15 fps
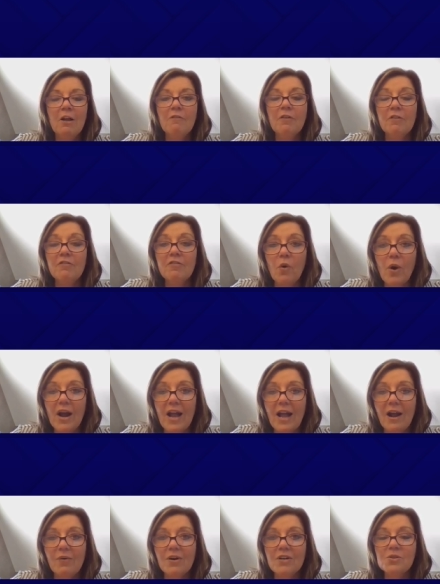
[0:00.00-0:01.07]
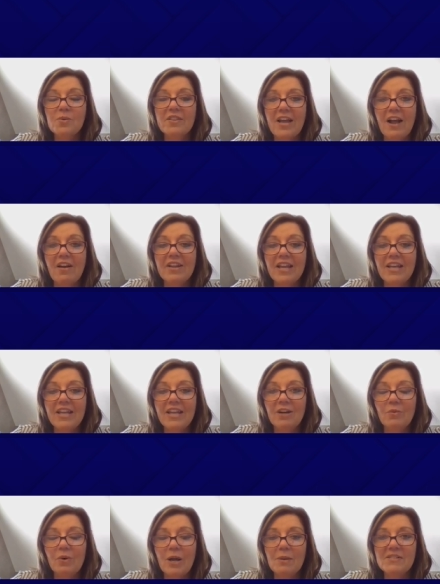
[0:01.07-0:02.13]
for 4 hours without getting
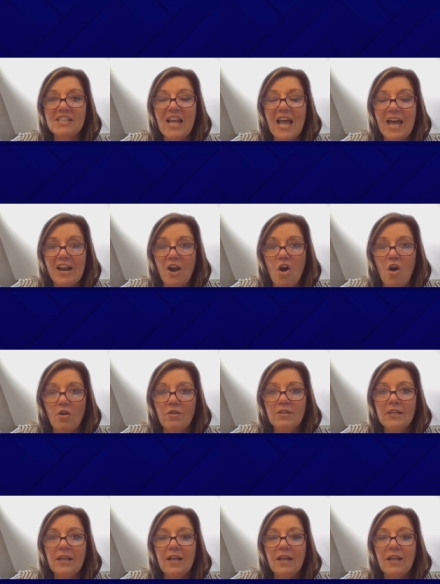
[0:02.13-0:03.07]
interrupted at all?